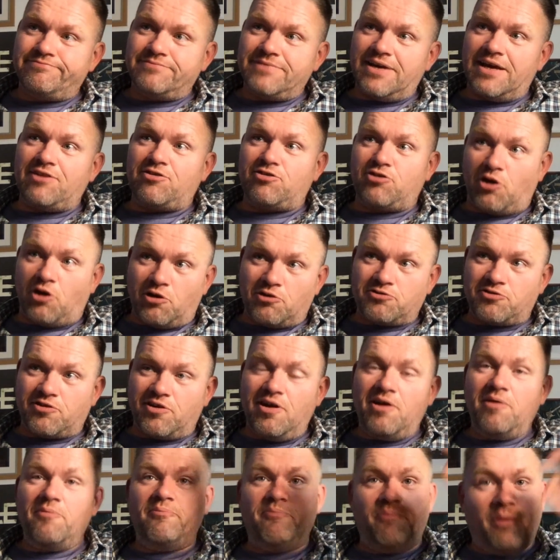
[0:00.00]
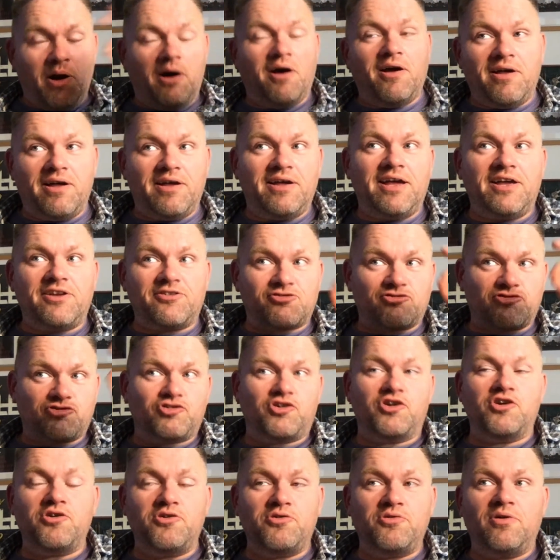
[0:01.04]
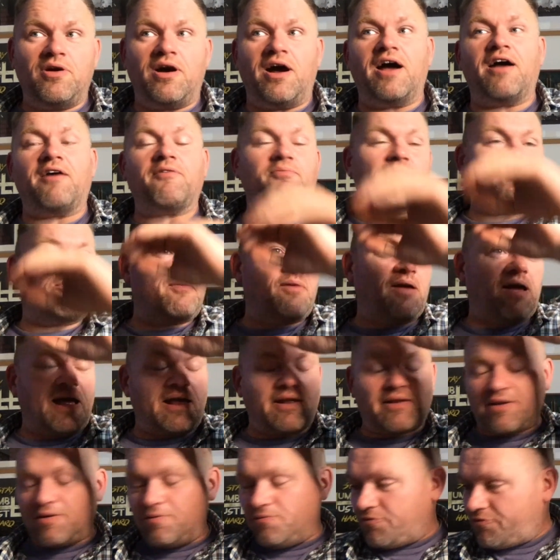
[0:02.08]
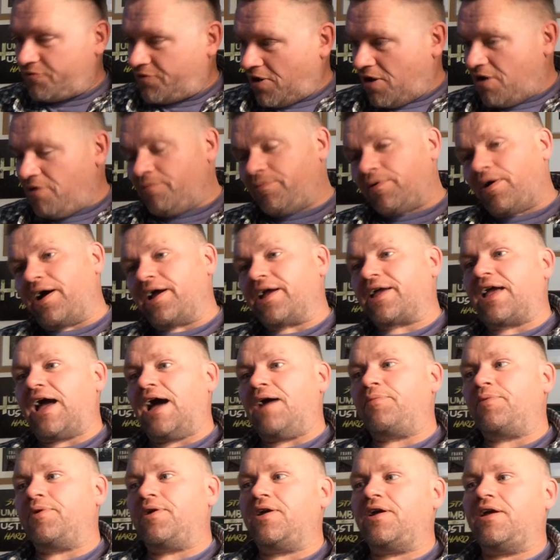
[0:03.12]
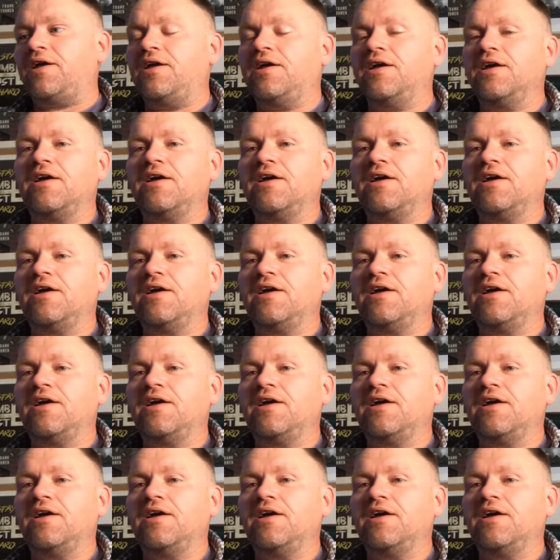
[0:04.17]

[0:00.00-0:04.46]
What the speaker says: It does. But it's true. I confirmed by Gabby.